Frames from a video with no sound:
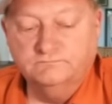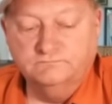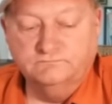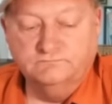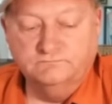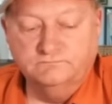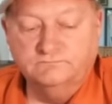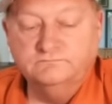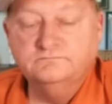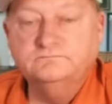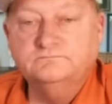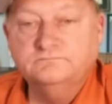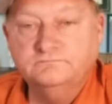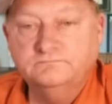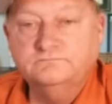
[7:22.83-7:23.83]

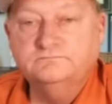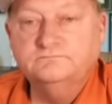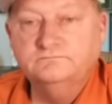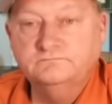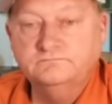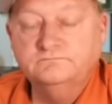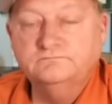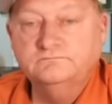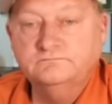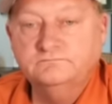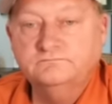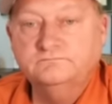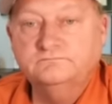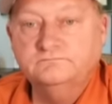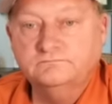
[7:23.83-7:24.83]

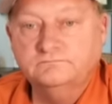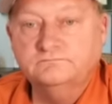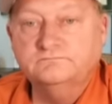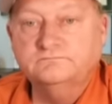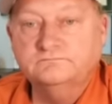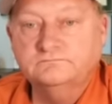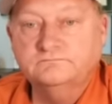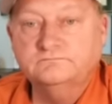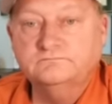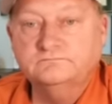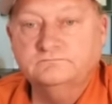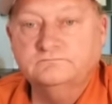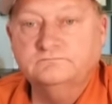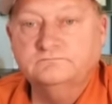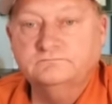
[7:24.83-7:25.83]

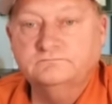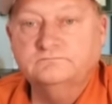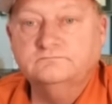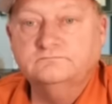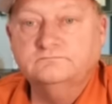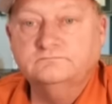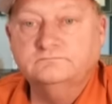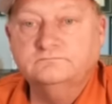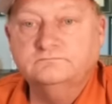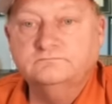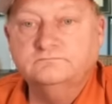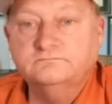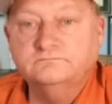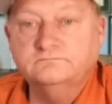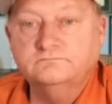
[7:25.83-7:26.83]

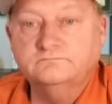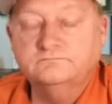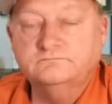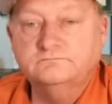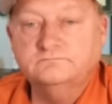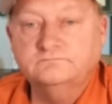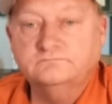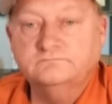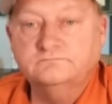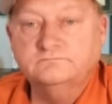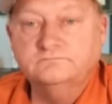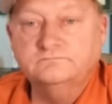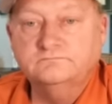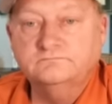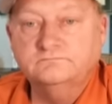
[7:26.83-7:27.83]

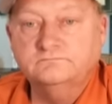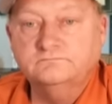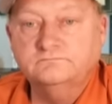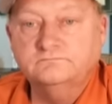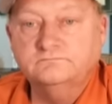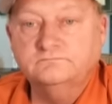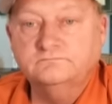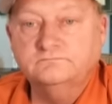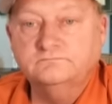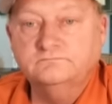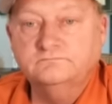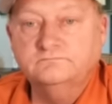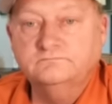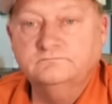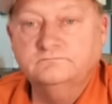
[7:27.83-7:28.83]

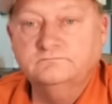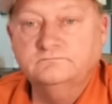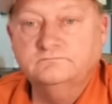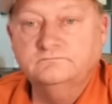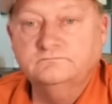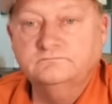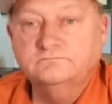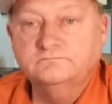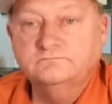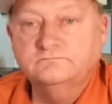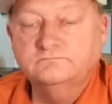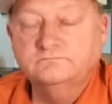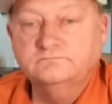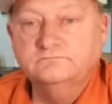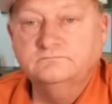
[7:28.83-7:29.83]

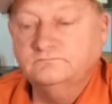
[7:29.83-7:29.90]
(silent)